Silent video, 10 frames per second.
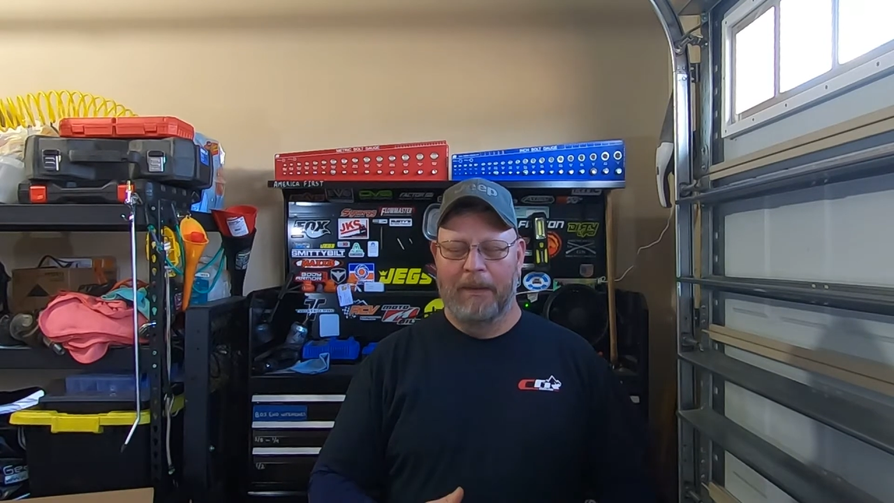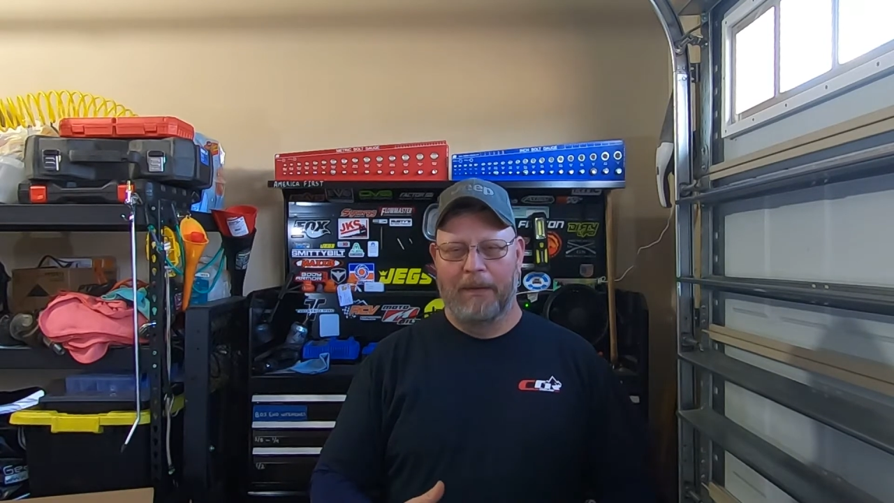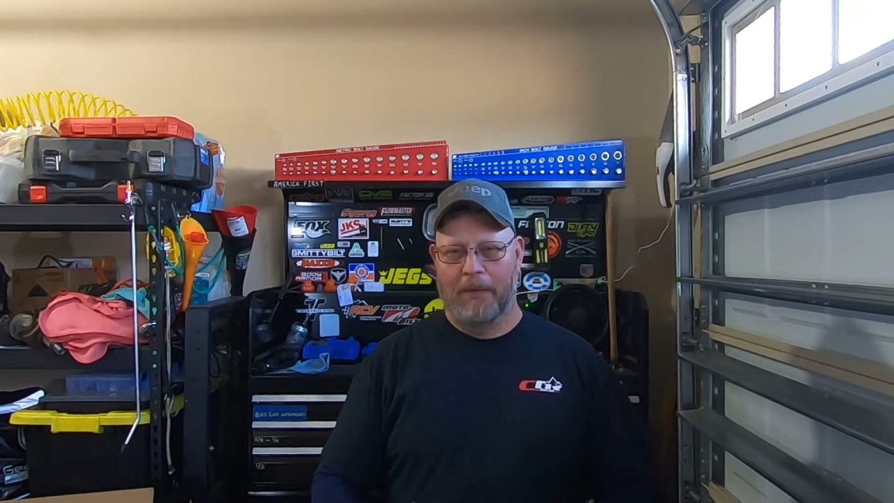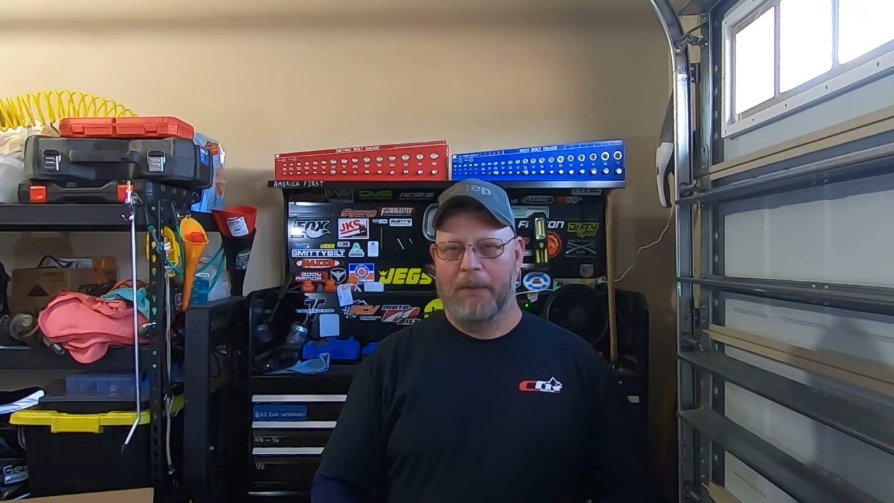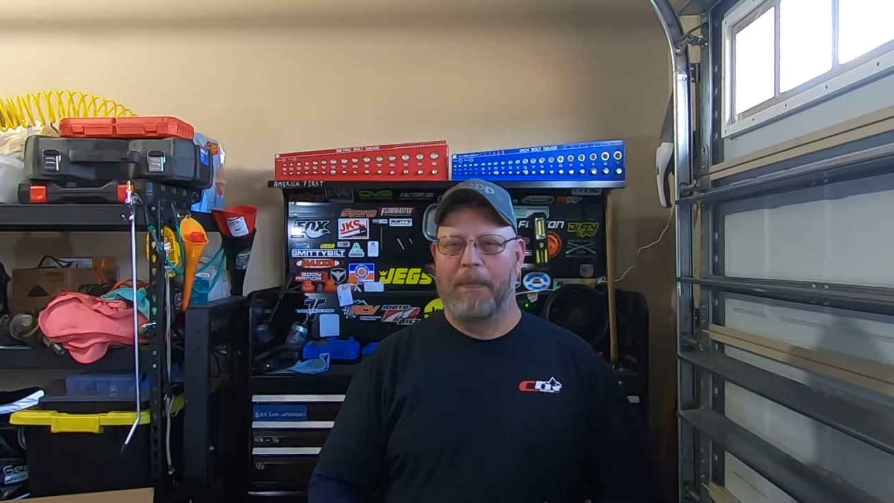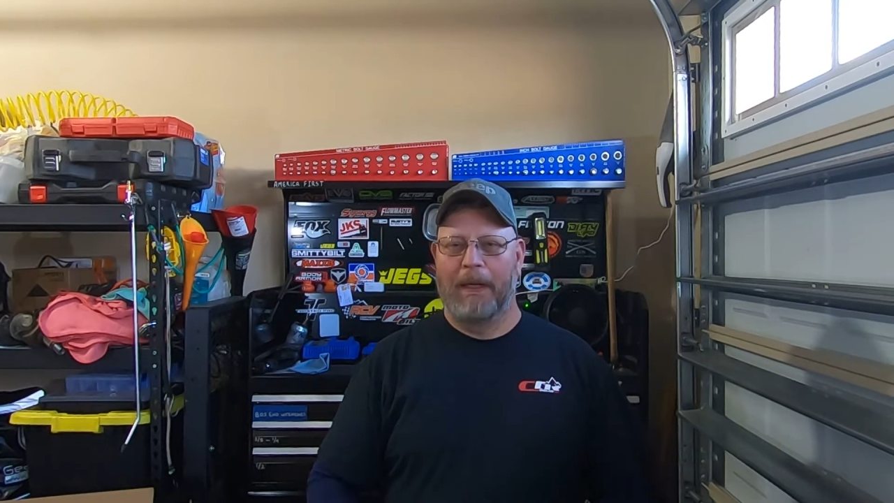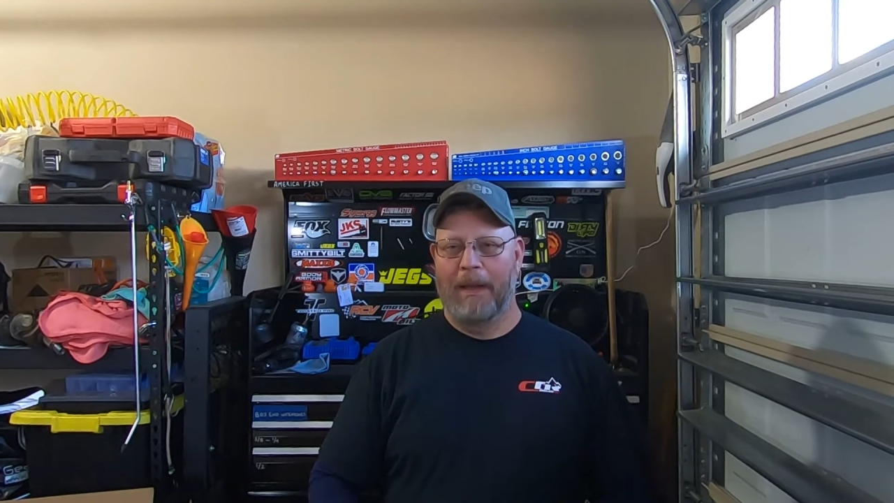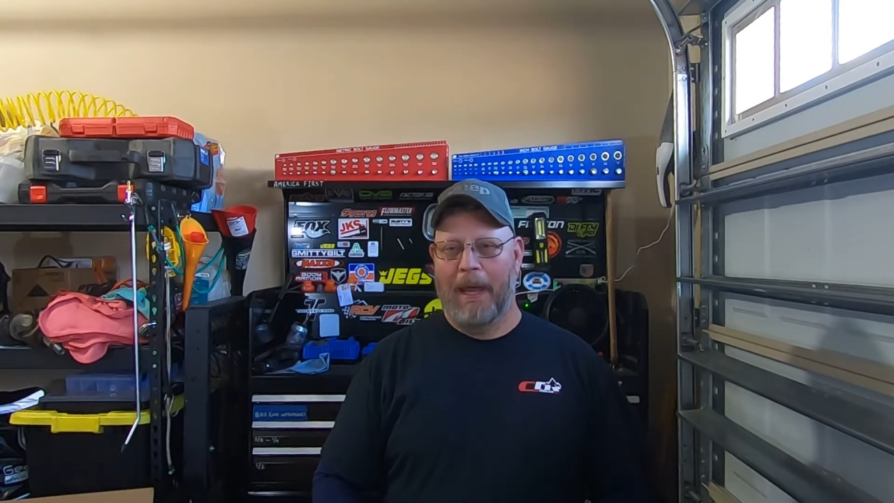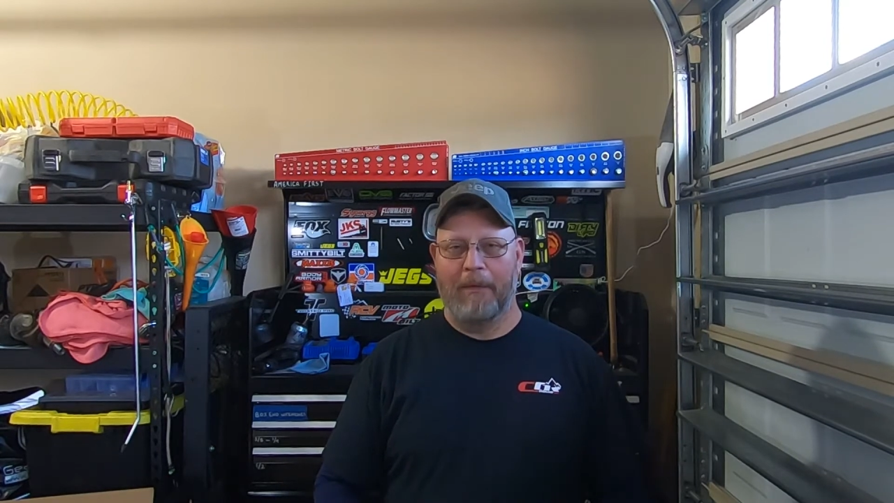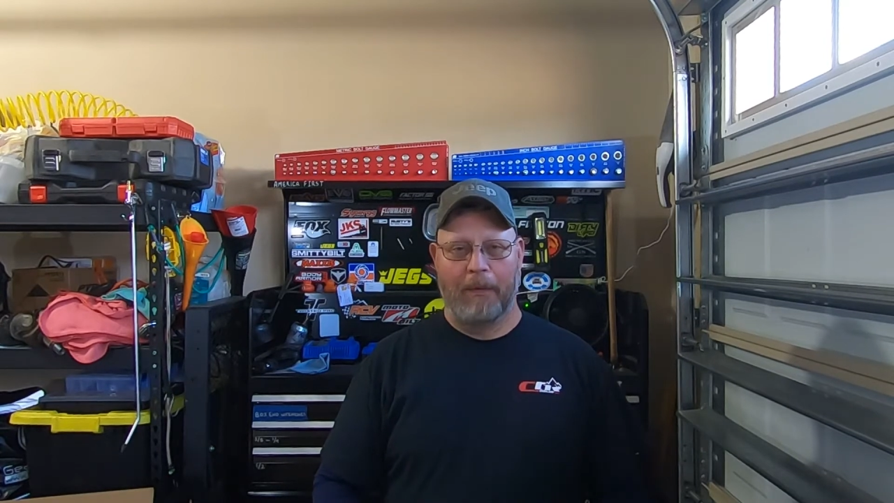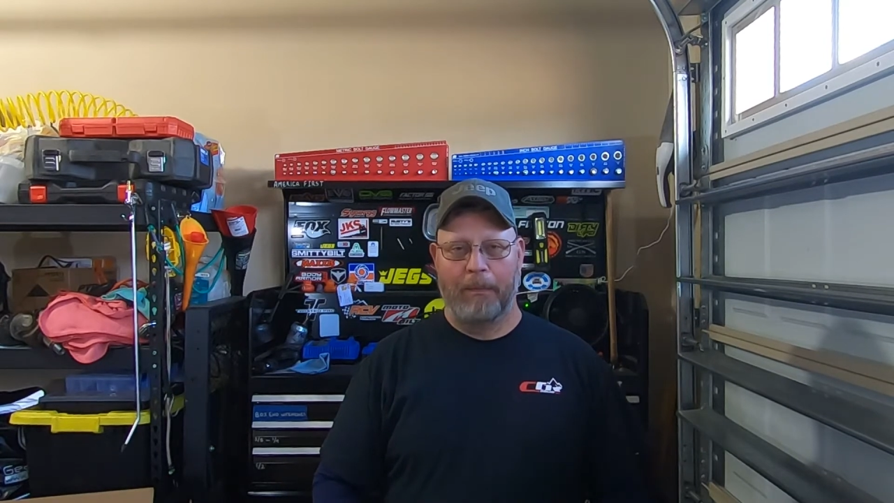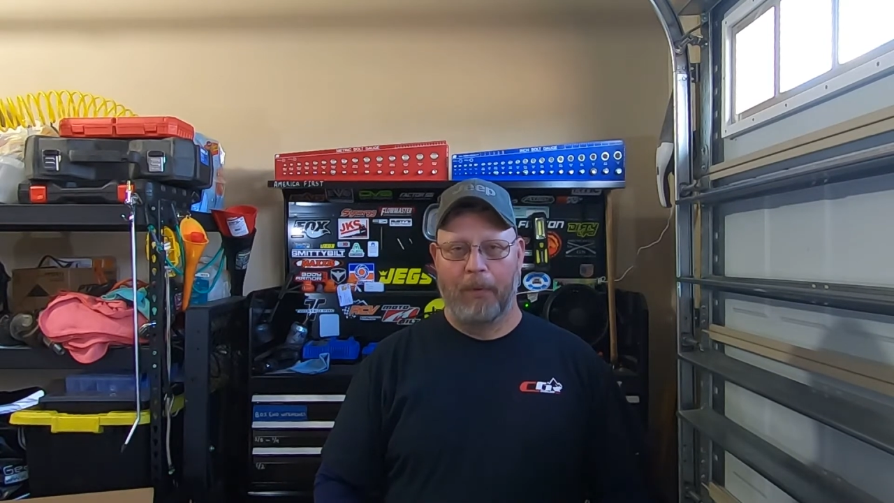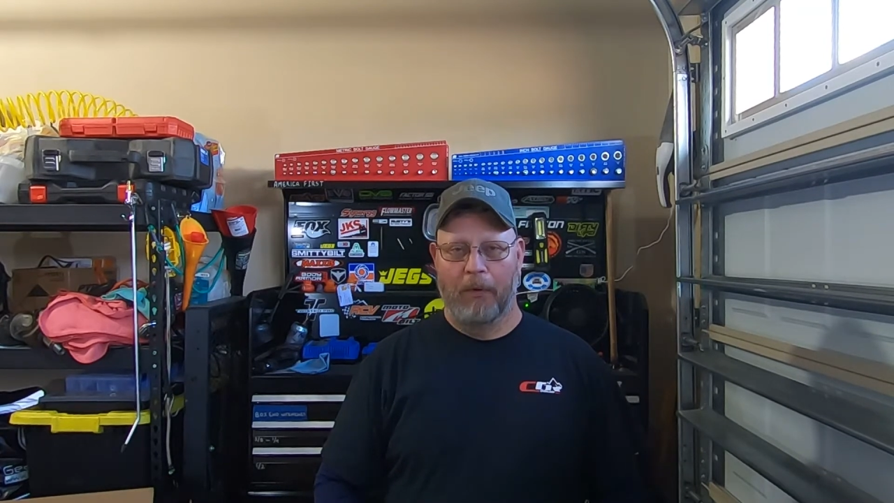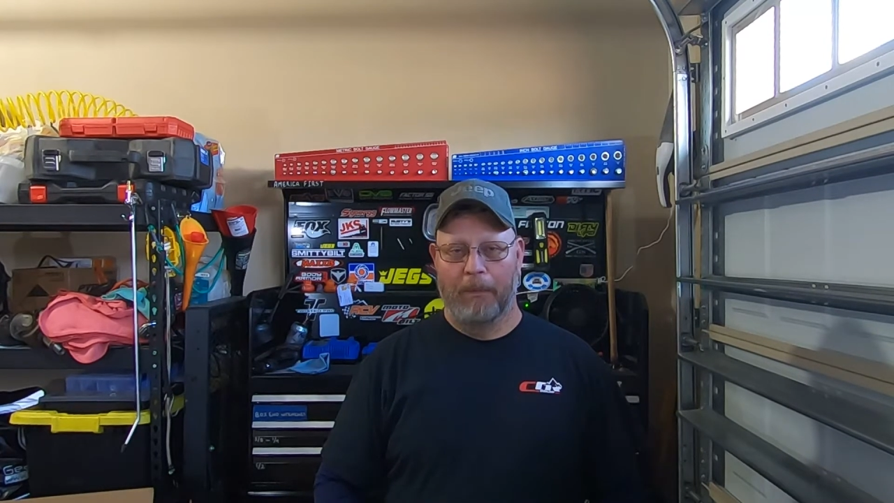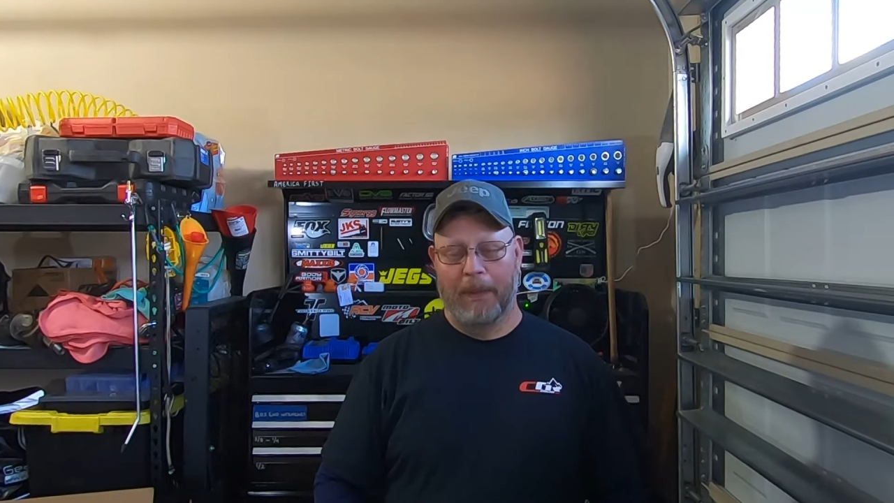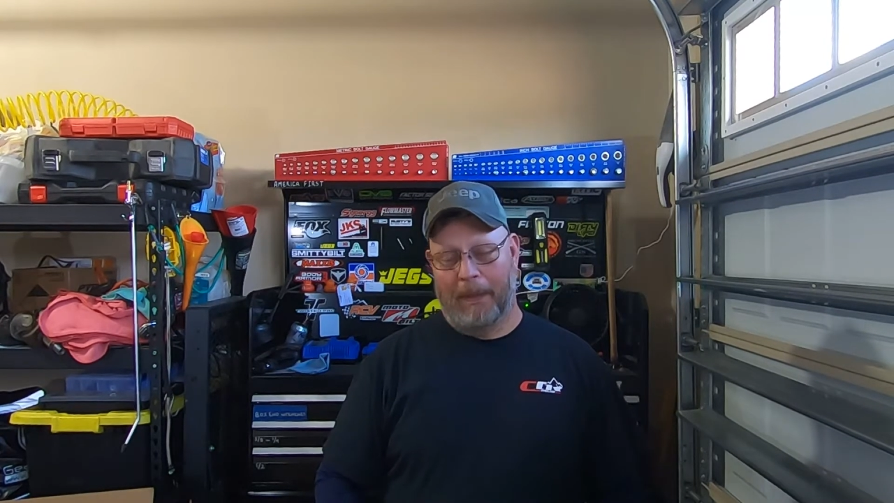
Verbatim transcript: there's been a lot of improvement,